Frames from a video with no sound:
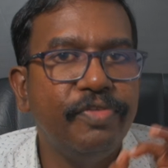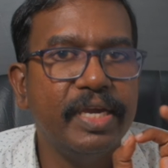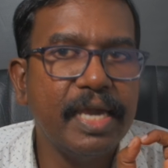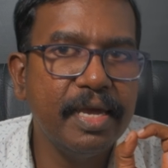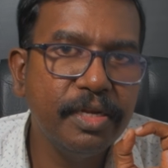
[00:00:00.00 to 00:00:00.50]

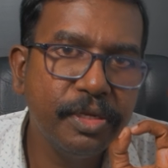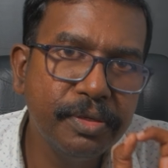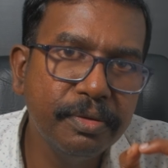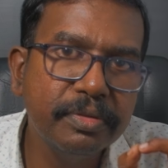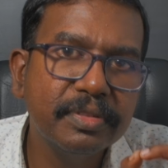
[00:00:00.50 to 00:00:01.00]
we can
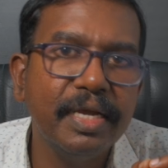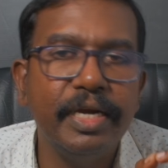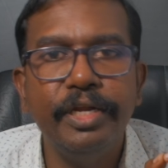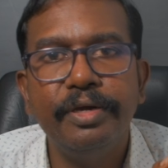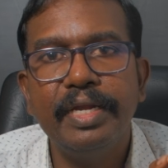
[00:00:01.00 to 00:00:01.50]
use
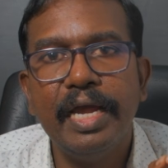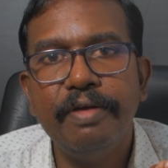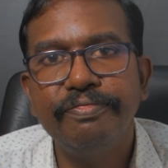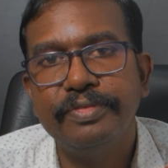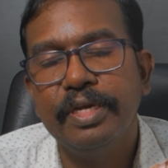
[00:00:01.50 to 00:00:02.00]

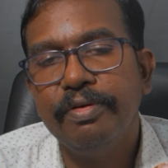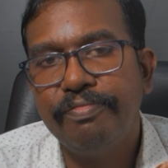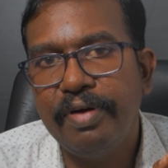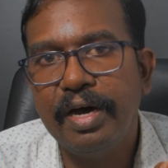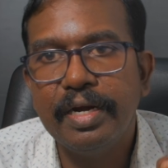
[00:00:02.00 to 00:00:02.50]
radiographs
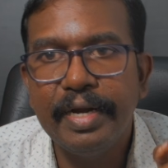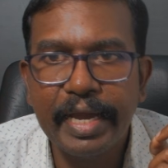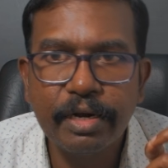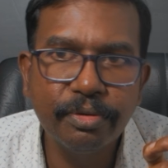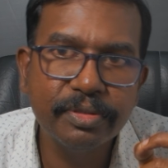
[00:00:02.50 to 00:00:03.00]
for
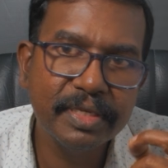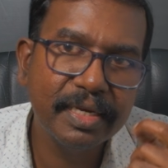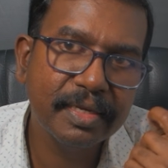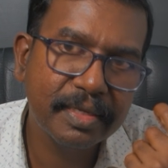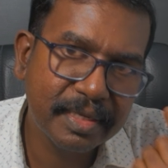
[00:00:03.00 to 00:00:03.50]

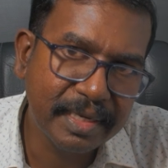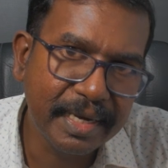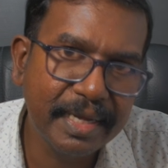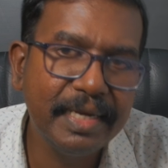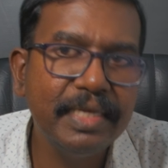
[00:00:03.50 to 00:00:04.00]
diagnosing
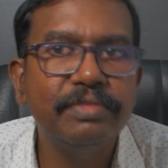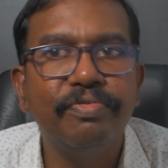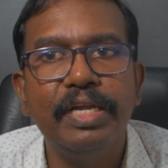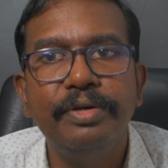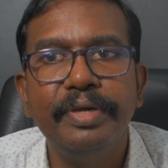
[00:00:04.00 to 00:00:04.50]
caries
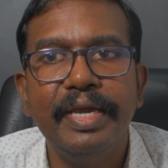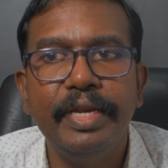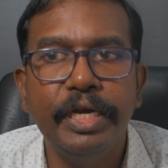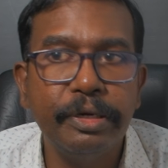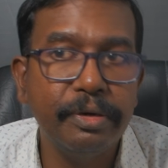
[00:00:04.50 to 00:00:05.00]
while doing
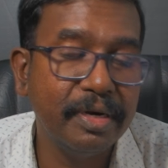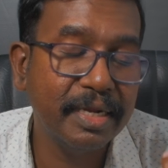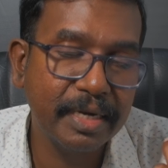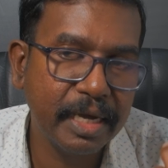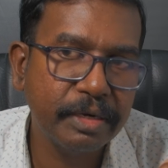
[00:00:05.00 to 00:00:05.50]
an
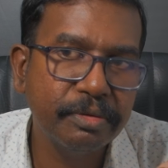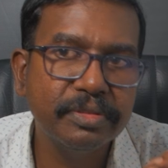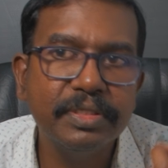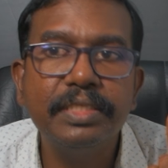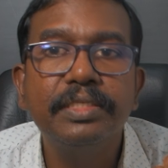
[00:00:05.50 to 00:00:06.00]
endodontic
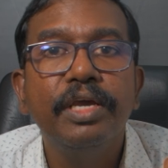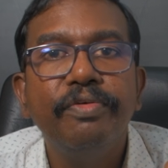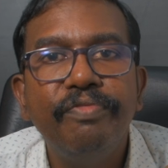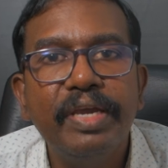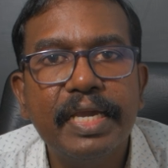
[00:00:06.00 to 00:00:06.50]
diagnosis.
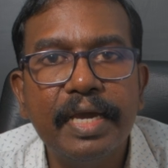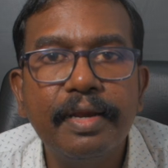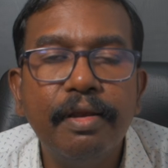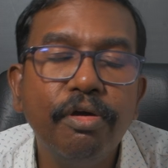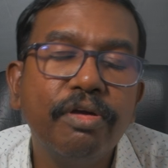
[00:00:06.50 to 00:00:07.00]
We
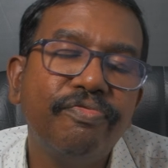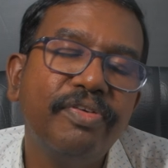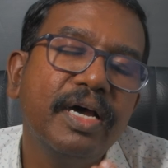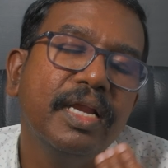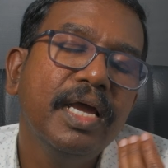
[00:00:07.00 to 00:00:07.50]
can look
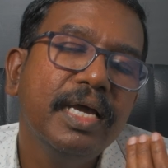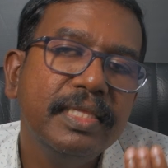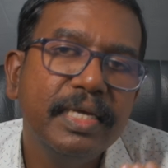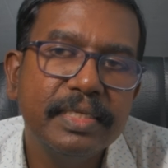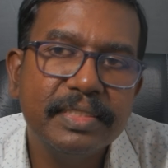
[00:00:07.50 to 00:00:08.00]
for
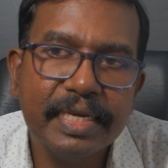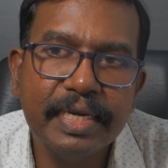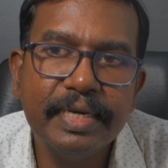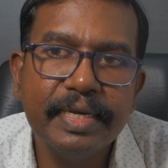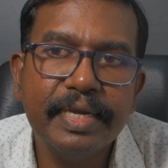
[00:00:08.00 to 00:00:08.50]
the
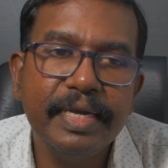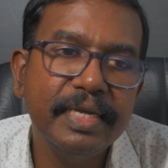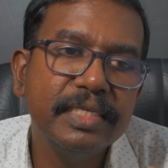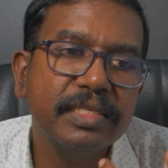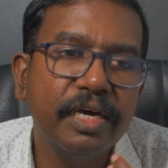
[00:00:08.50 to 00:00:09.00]
secondary
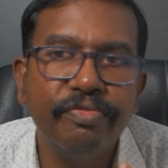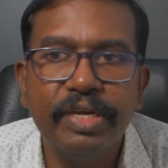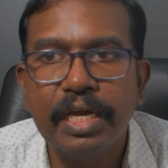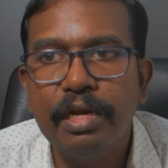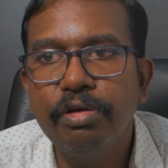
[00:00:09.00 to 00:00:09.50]
caries, or
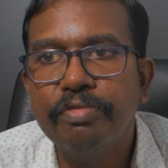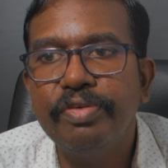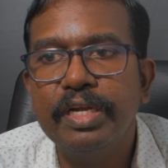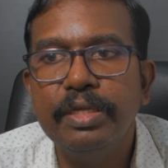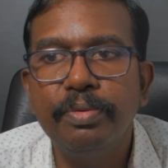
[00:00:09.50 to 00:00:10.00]
we can look
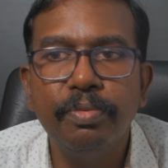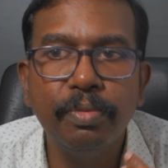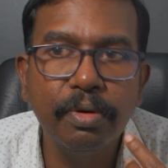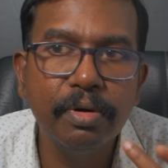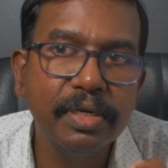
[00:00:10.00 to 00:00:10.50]
for the
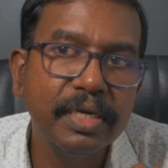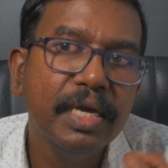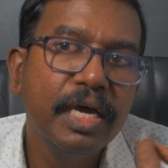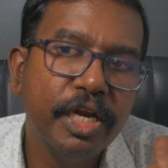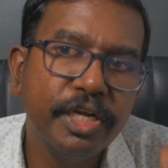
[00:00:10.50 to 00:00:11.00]
old
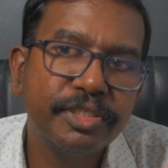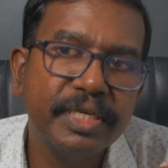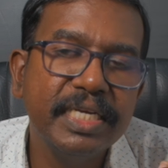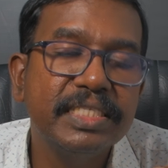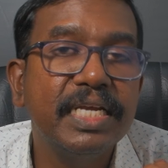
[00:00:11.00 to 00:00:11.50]

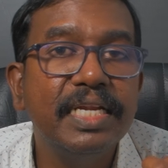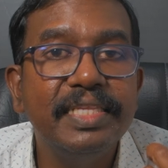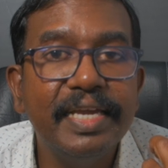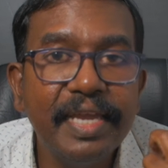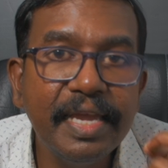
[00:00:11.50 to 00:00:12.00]

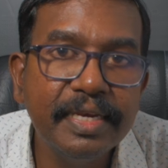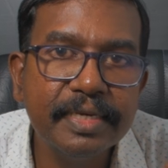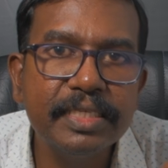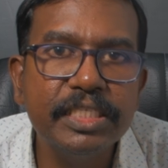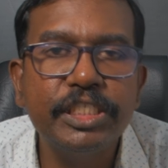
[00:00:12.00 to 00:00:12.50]
restoration, the
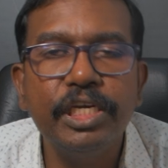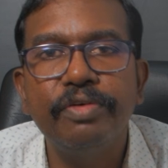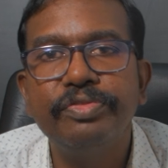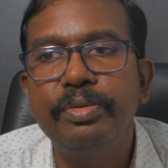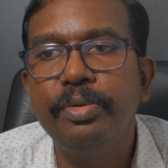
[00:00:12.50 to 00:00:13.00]
integrity
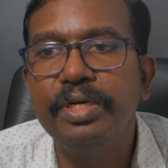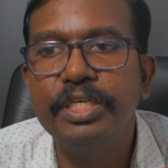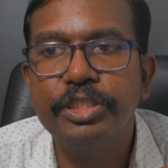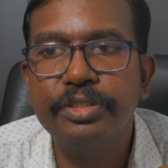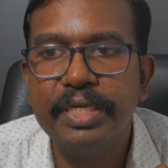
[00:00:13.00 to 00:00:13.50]
of the old
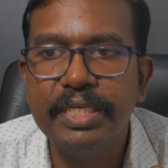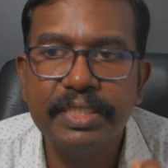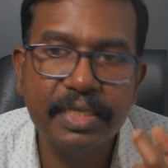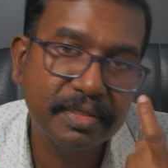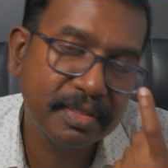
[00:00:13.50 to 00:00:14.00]

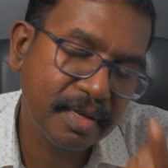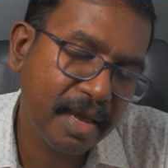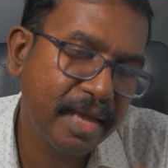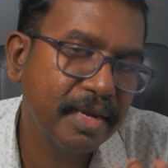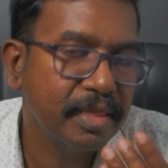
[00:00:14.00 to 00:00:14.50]
restorations,
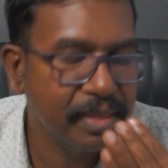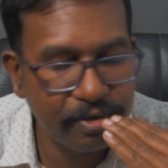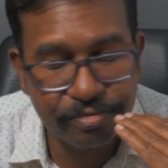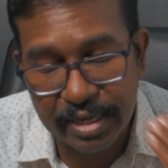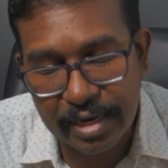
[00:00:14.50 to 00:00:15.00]
and
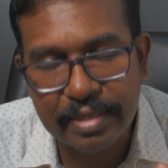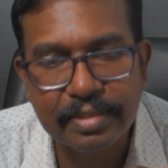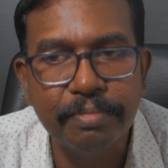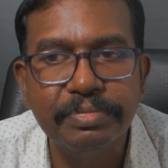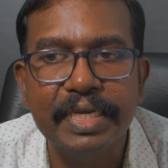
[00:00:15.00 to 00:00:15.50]
if there are
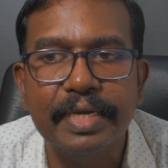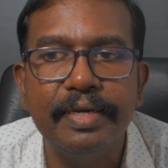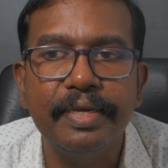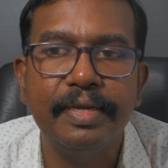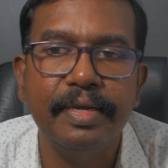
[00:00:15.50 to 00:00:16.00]
some
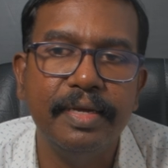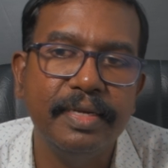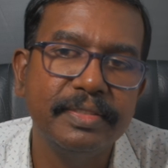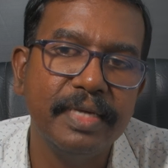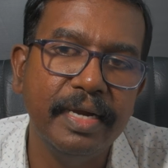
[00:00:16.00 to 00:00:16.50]
secondary
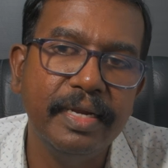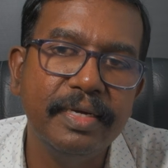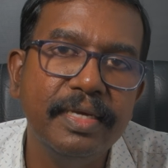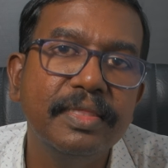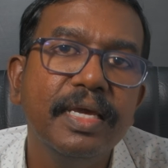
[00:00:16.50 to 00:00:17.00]
caries
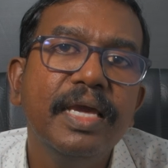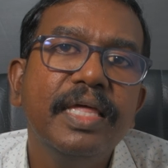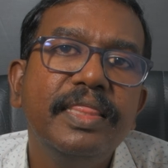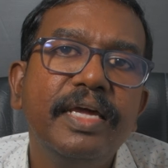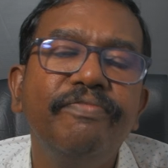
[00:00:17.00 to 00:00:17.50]
underneath,
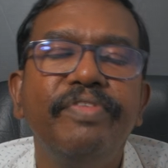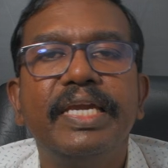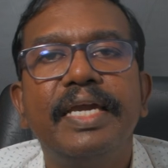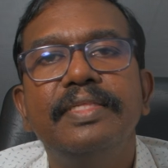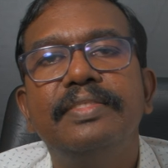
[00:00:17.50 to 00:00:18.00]
then
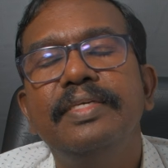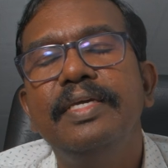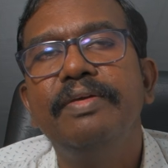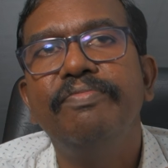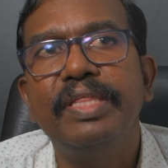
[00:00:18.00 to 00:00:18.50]
we can
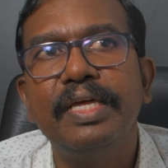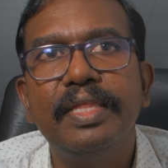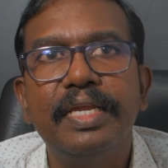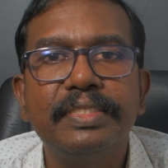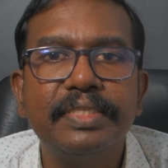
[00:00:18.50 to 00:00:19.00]
see whether
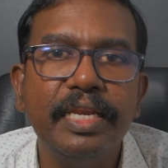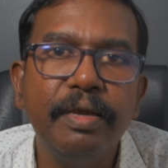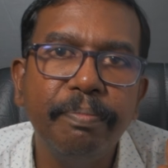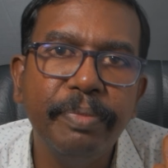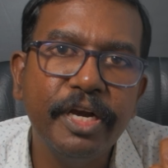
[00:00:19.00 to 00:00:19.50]
there is
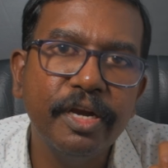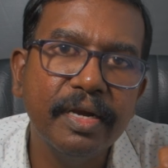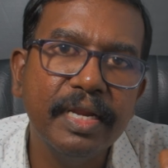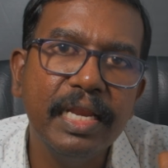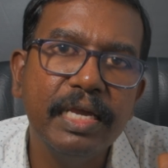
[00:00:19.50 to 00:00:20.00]
any
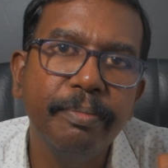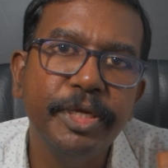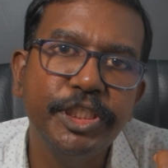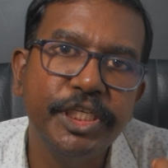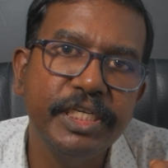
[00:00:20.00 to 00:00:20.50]
periodontal
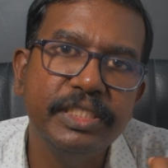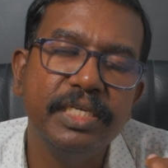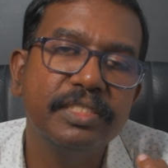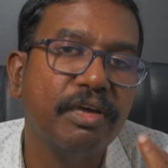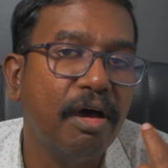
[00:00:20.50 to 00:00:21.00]
ligament
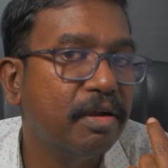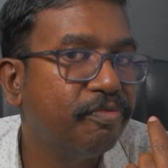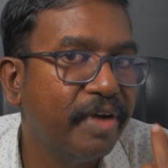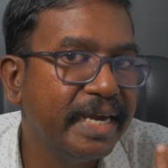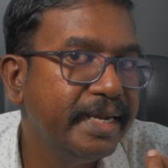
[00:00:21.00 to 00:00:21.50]
changes or
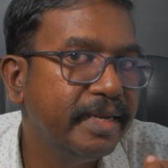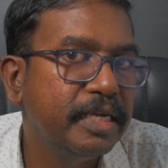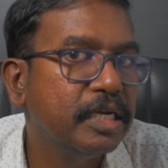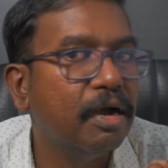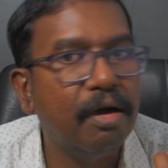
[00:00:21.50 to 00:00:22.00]

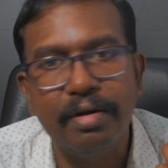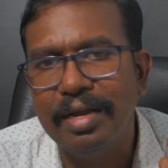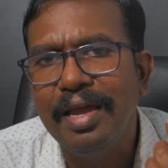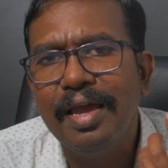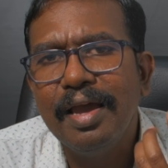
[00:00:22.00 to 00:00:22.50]
widening or